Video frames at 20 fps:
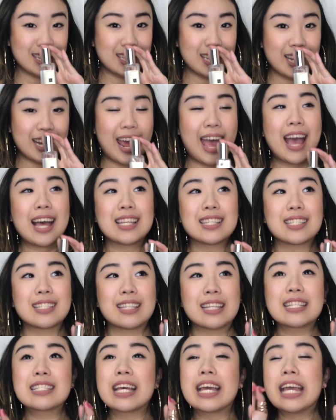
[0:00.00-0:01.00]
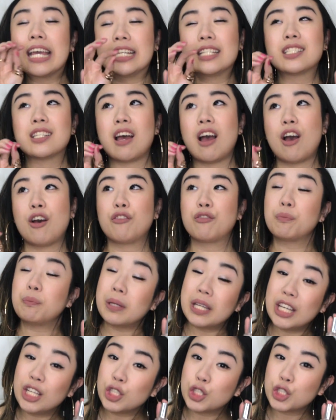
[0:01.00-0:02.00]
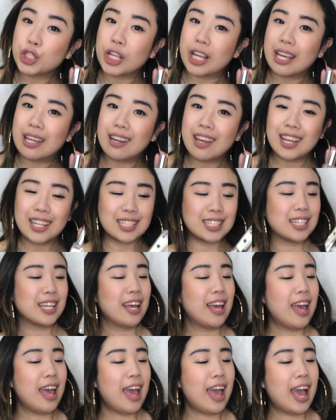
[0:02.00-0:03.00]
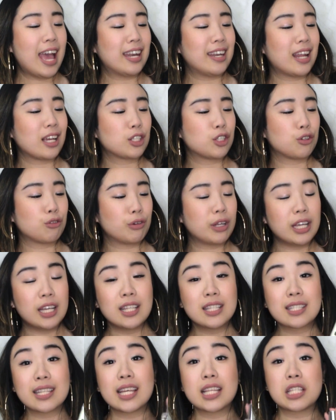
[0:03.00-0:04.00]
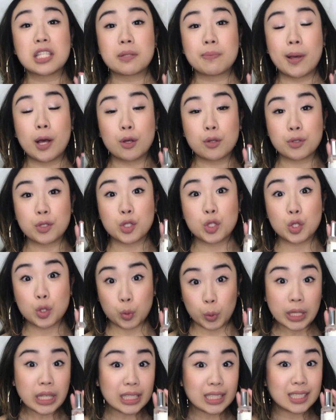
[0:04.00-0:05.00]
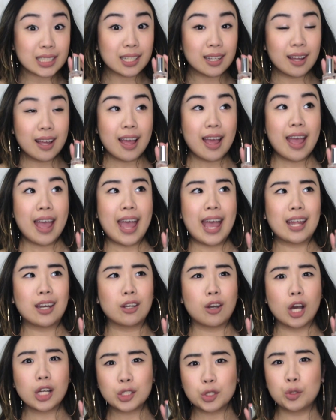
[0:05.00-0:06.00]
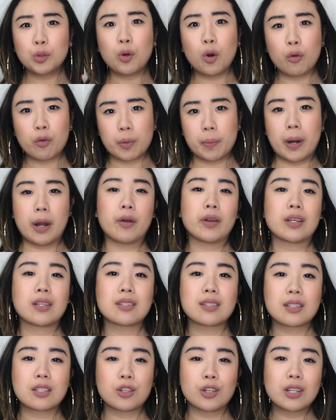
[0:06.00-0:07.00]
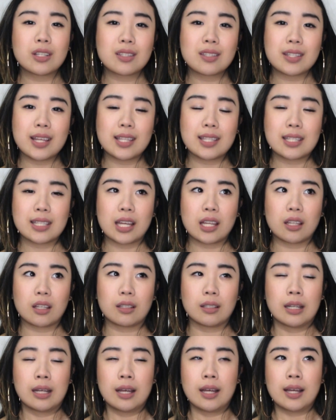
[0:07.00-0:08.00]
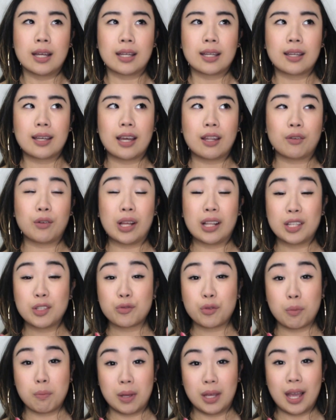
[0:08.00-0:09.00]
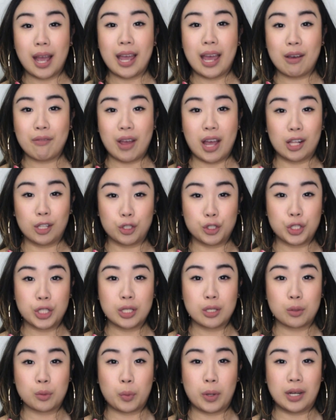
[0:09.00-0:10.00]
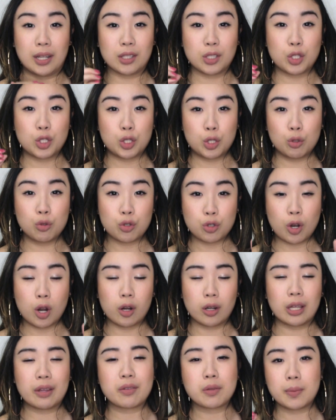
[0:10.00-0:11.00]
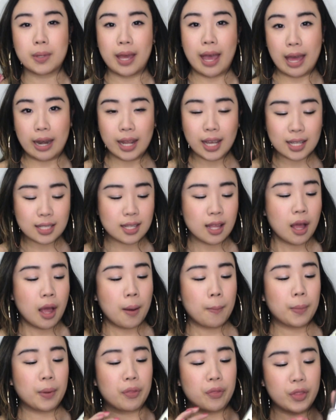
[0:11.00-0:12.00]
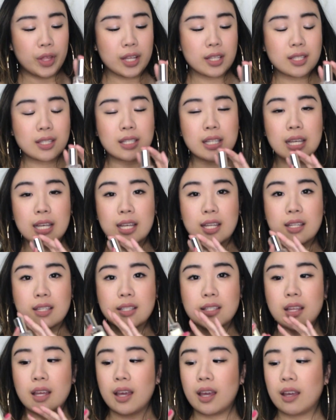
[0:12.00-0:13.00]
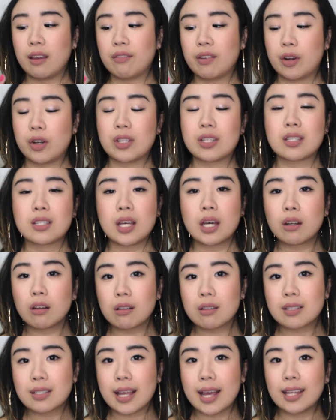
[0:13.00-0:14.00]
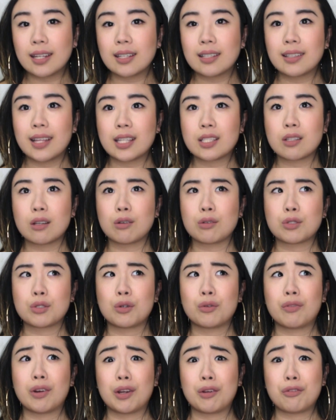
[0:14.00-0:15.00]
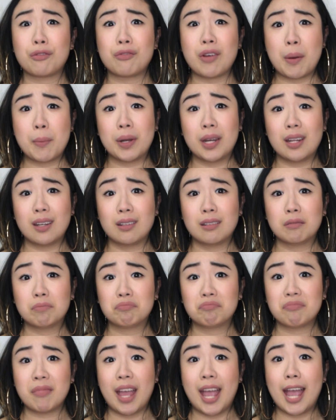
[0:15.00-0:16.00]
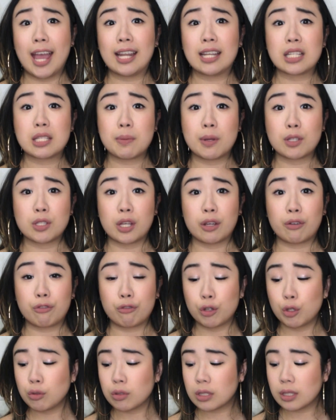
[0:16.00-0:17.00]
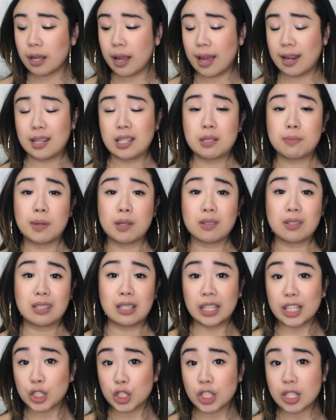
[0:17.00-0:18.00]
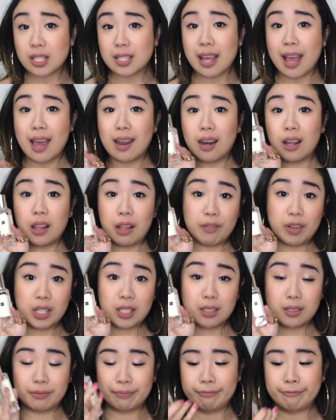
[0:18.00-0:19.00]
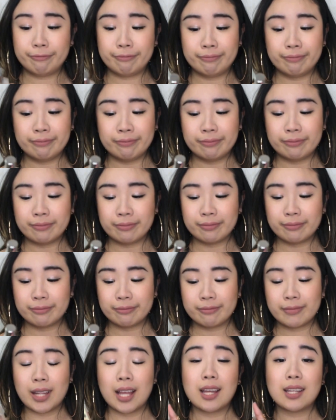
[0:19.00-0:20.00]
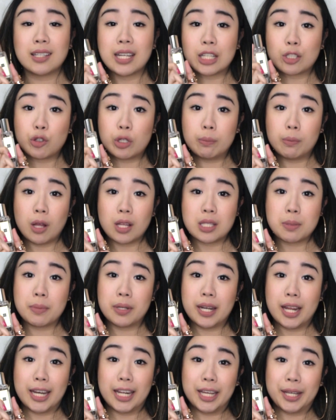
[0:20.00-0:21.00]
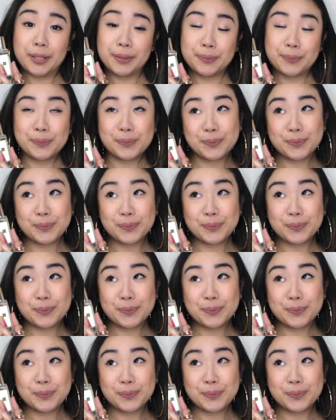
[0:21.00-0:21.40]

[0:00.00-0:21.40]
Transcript: scent. It has this hint of peach in it and nectarines. It smells sweet and not too overpowering, because certain scents can, at least for me, I have allergies. When it's too strong, it gives me headaches. But this is a very subtle scent that's also very feminine, and it smells like fruit, and it smells delicious, and I love it. Nectarine Blossom and Honey.